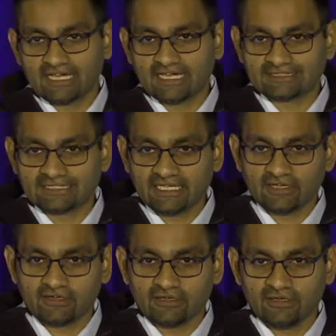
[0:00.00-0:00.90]
I say
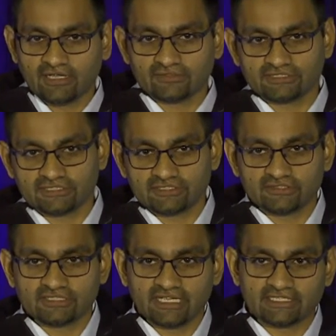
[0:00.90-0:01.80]
R, I was just
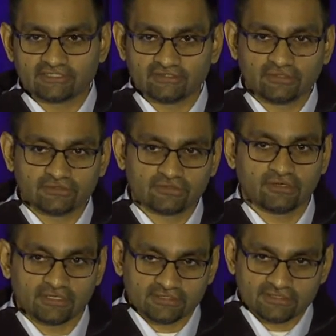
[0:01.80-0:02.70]
using H2O through
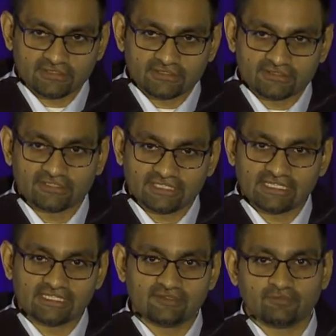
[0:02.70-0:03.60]
R, so the
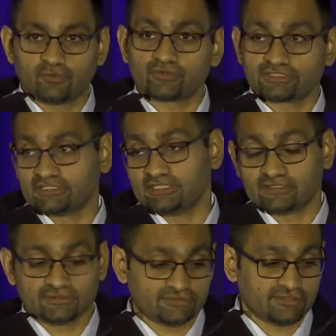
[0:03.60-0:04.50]
key portion
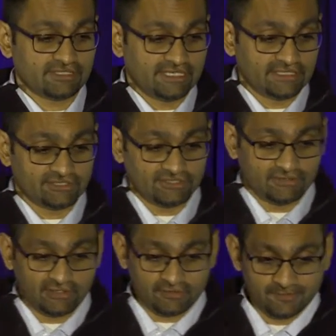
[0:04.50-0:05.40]
here was really
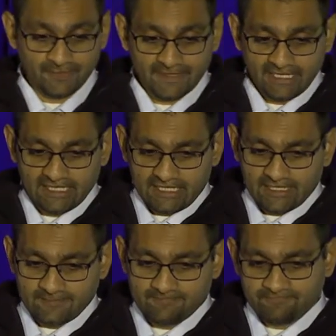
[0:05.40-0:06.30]

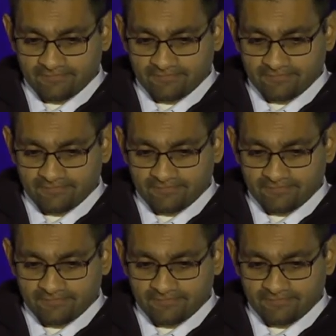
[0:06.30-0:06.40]
H2O.